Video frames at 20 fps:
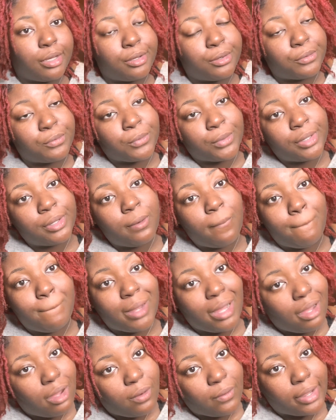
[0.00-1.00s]
real
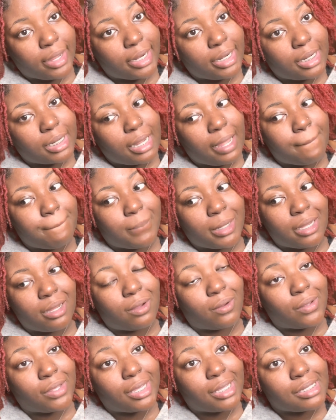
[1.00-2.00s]
bald headed, like
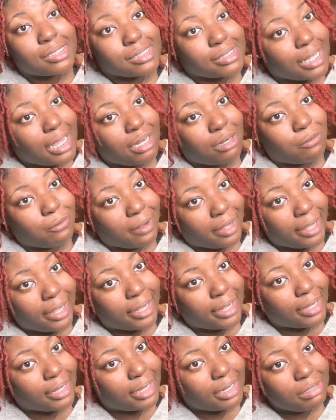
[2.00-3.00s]
bald head, scallywag,
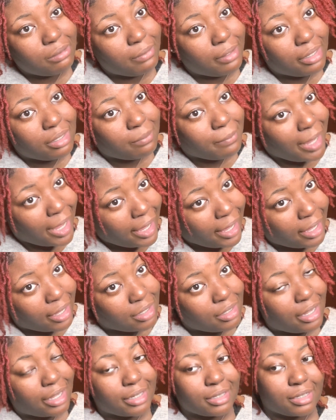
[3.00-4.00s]
ain't got no hair in the bag. Like,